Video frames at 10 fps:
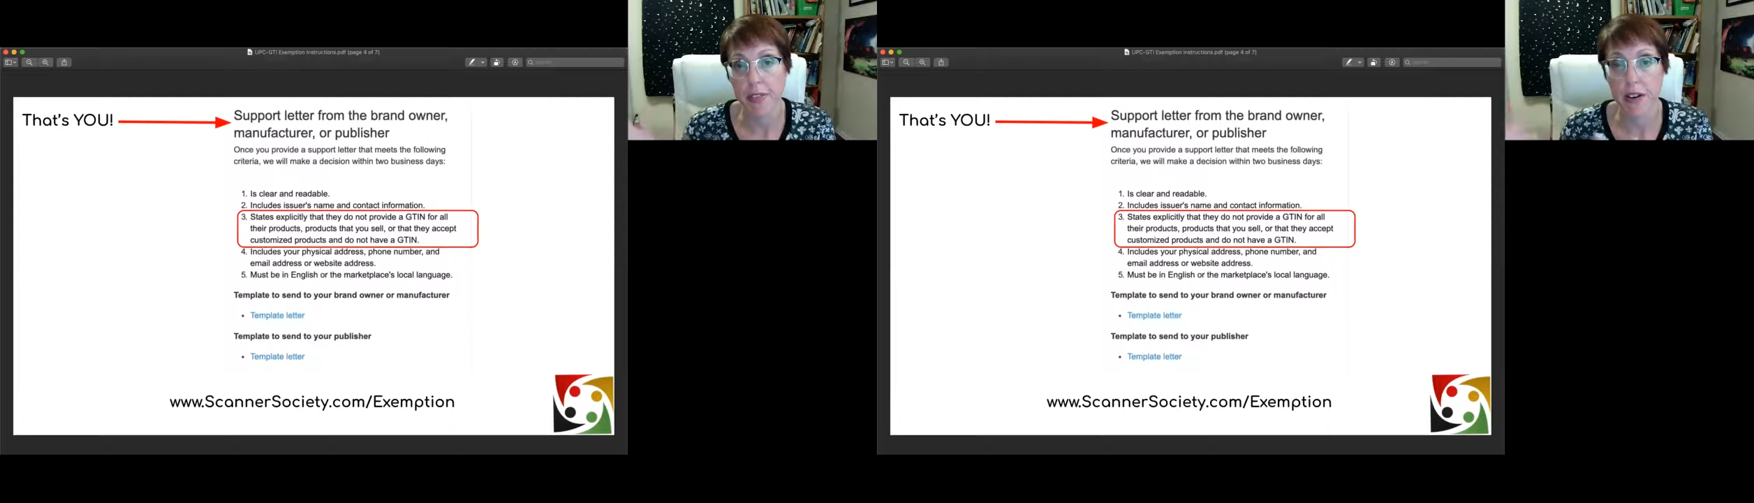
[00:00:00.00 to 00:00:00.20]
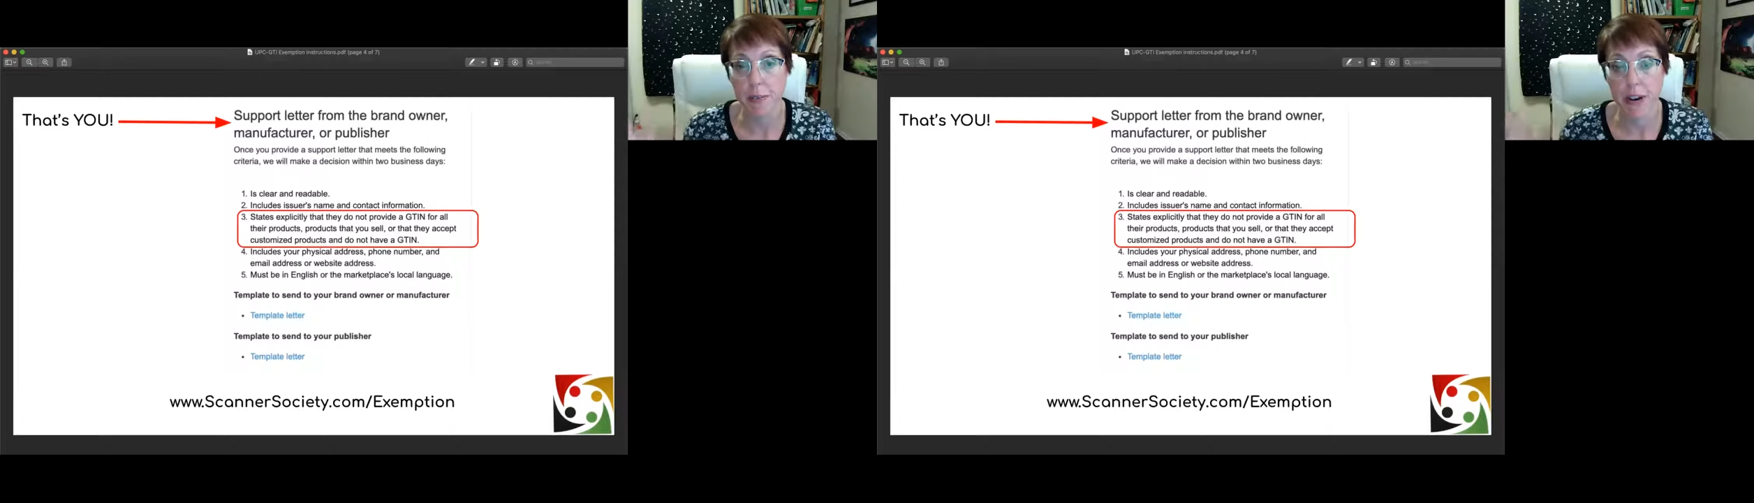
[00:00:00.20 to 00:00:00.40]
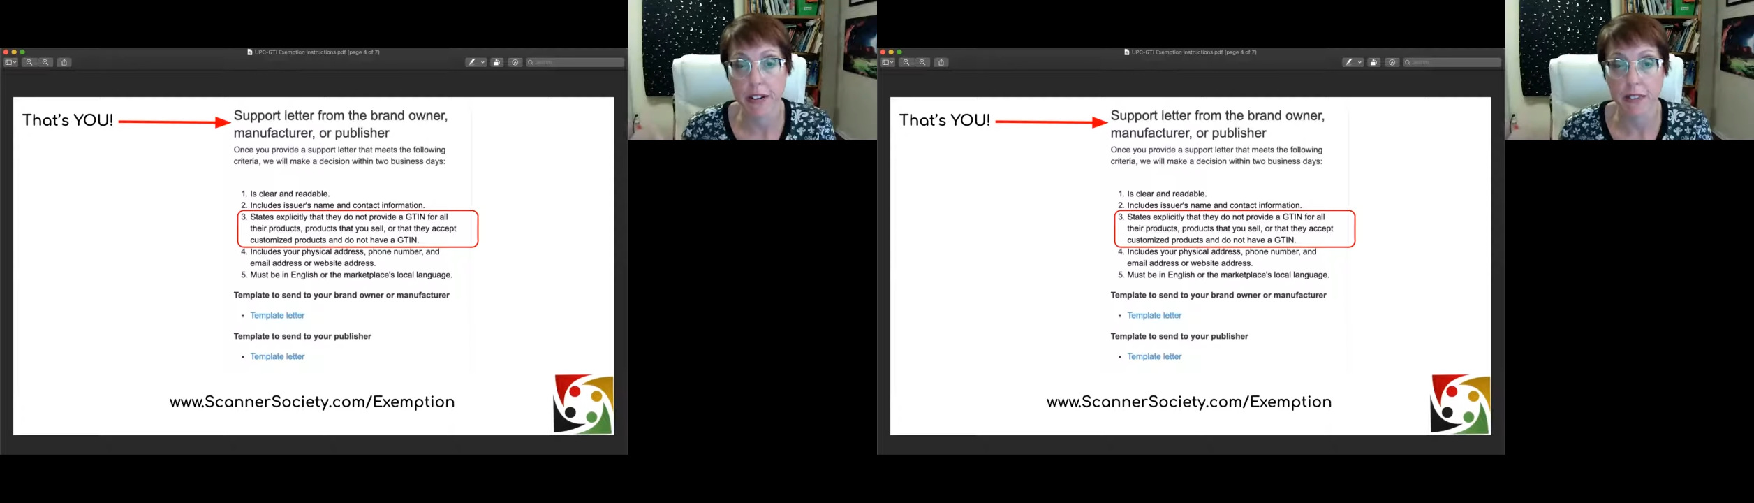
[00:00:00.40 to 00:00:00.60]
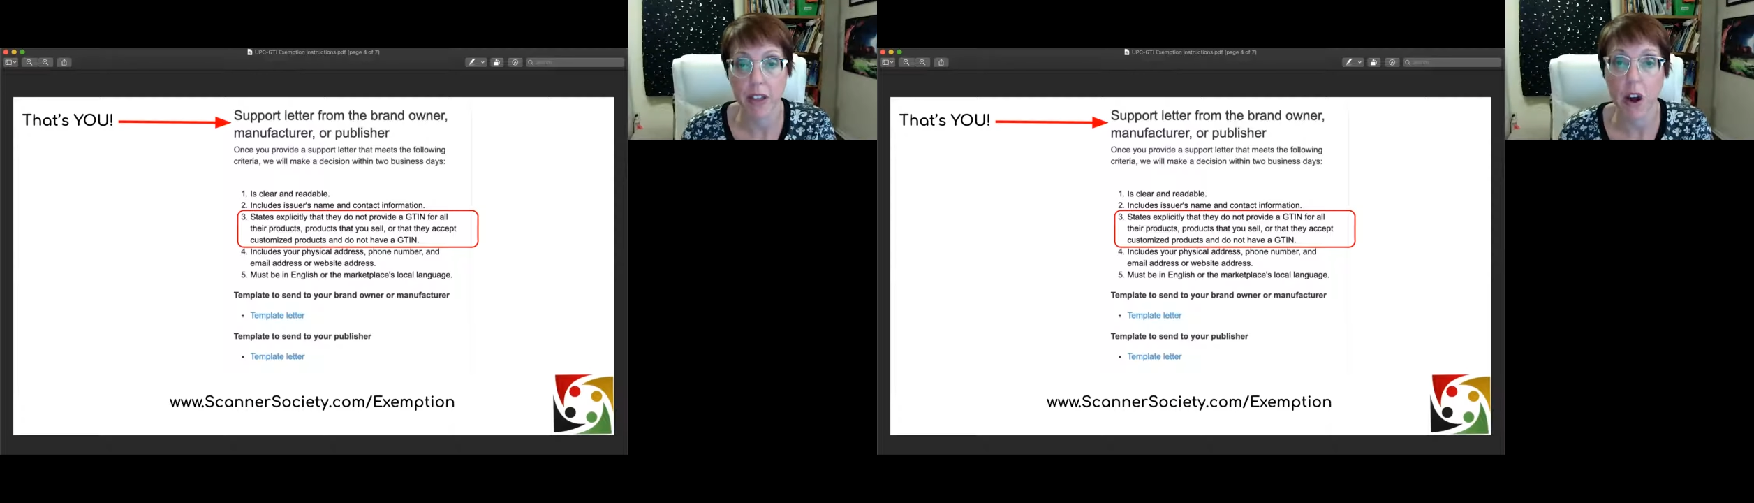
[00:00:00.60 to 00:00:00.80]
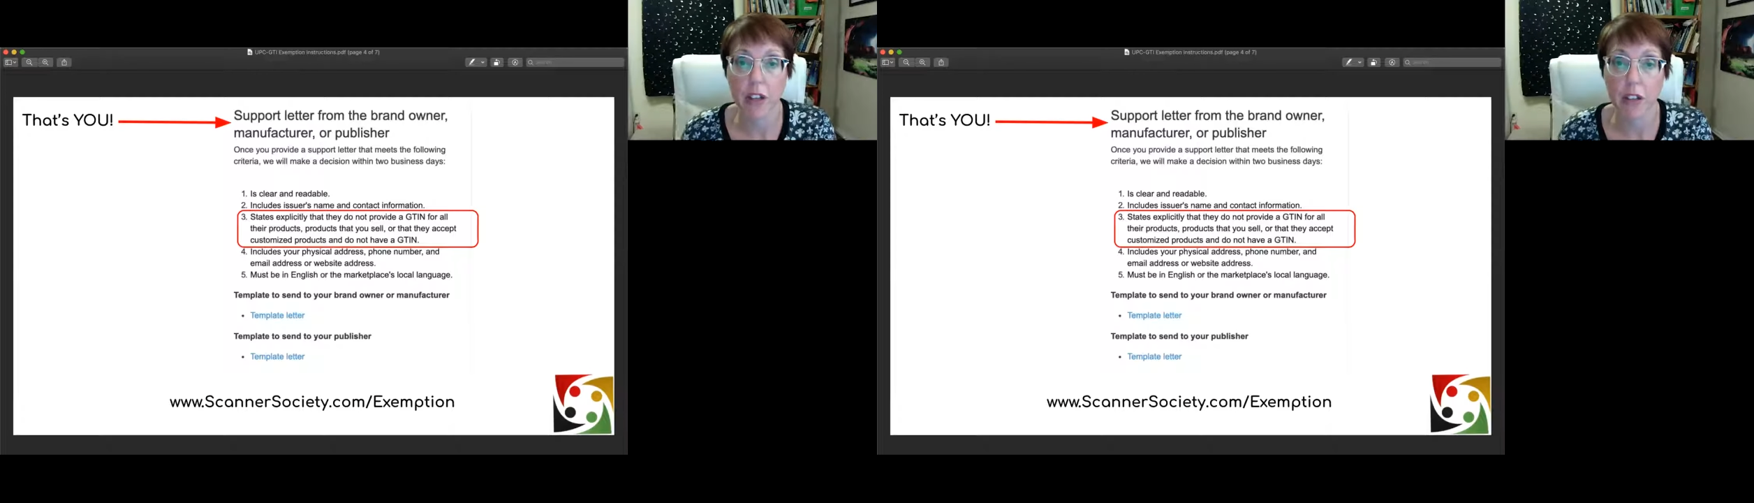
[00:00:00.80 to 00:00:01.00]
their brand if they
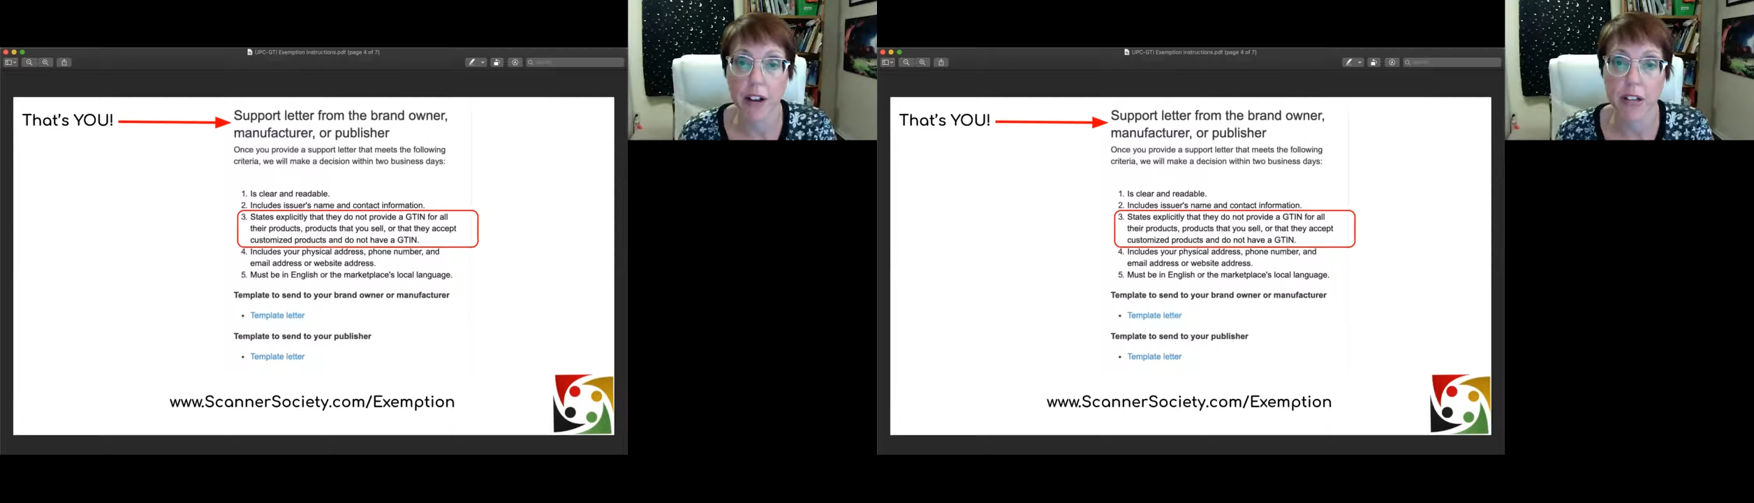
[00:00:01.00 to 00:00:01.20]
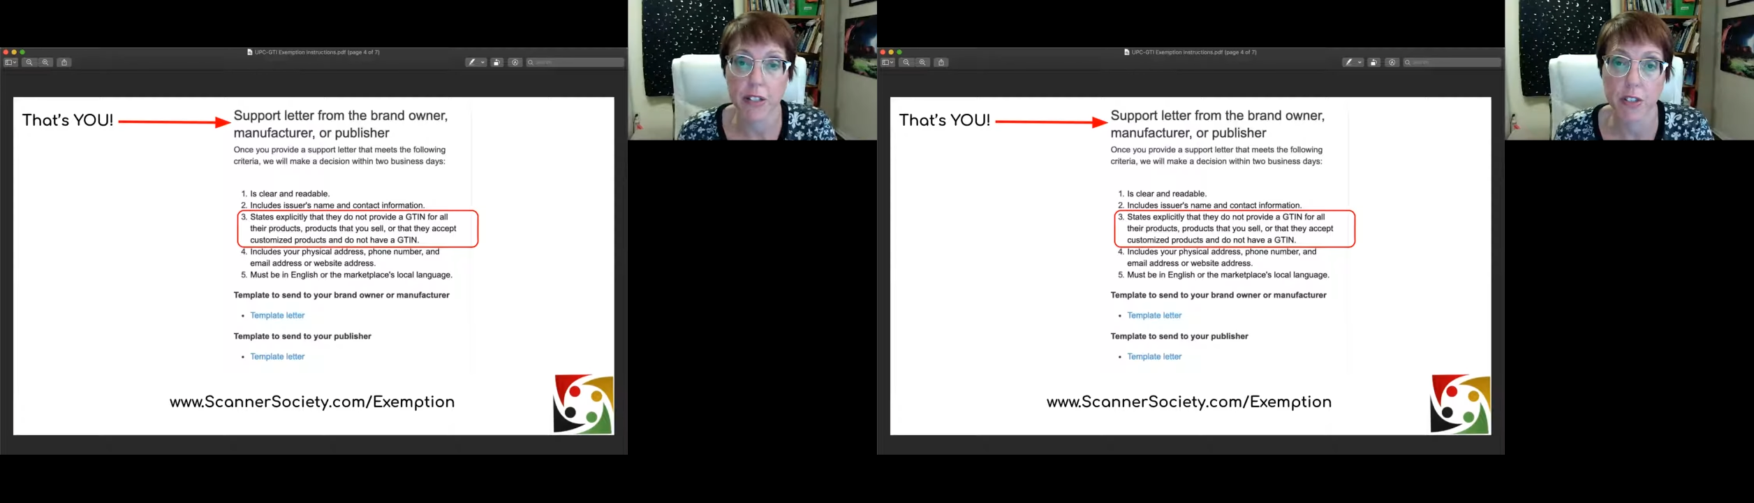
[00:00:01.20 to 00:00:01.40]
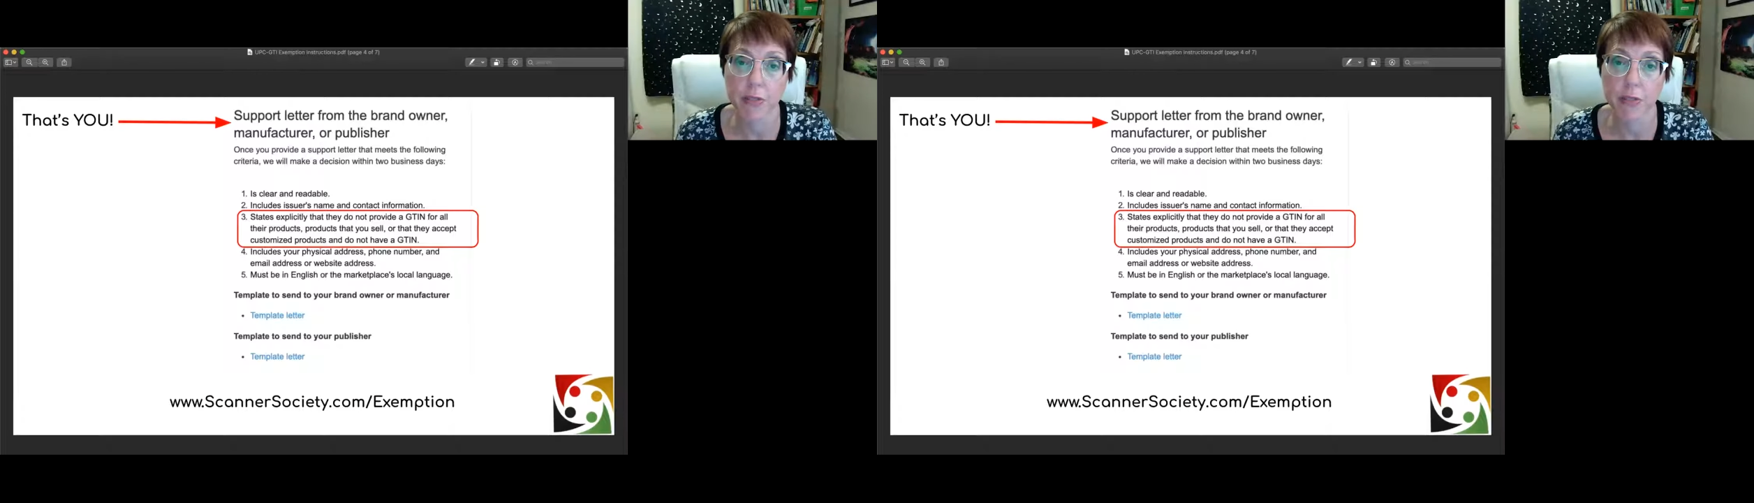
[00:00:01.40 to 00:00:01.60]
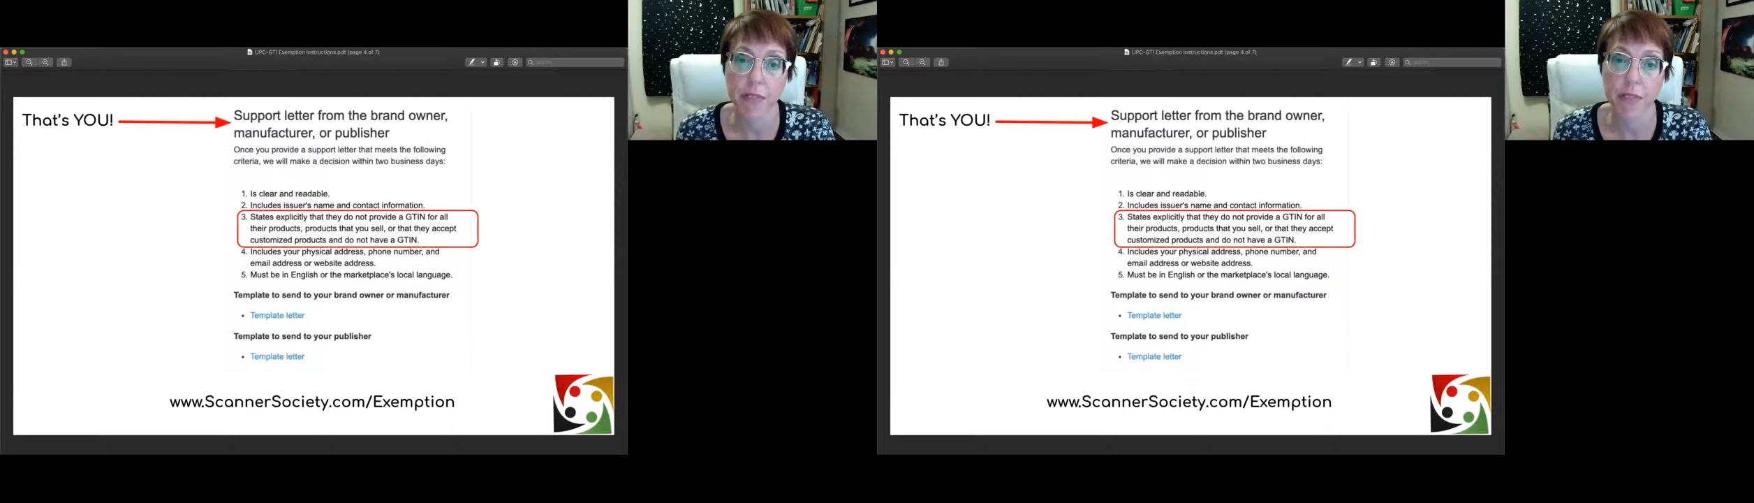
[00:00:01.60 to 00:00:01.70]
authorize you.